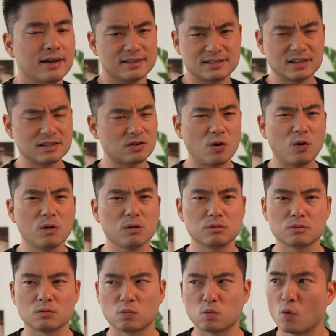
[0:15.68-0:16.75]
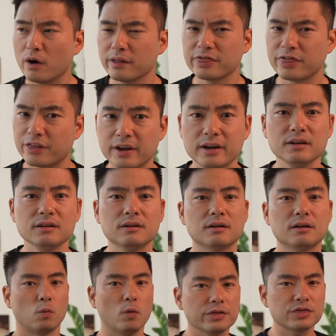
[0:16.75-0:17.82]
Is this all one thing?
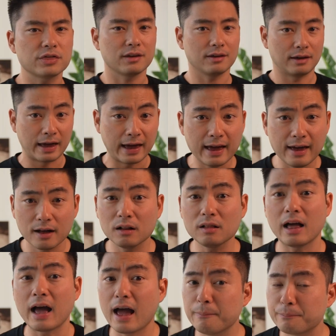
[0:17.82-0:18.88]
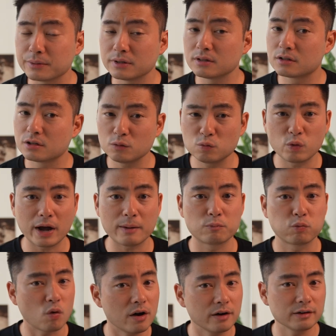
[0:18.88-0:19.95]
What the hell happened to
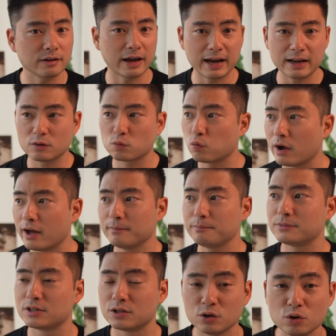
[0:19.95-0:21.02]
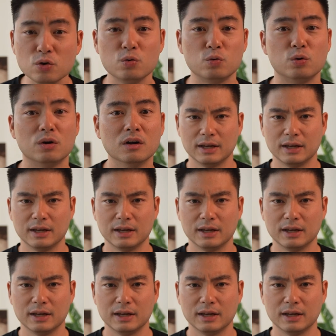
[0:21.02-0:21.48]
Web 1 and Web 2?